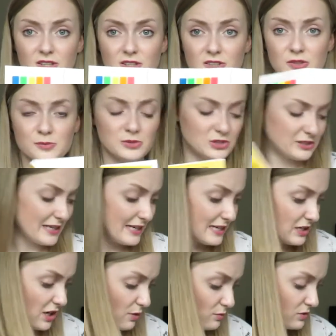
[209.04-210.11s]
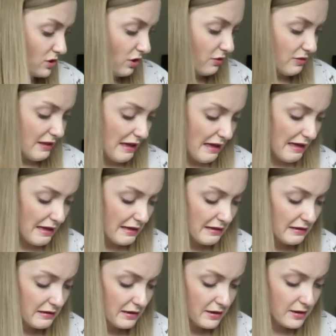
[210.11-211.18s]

some sticky notes on there,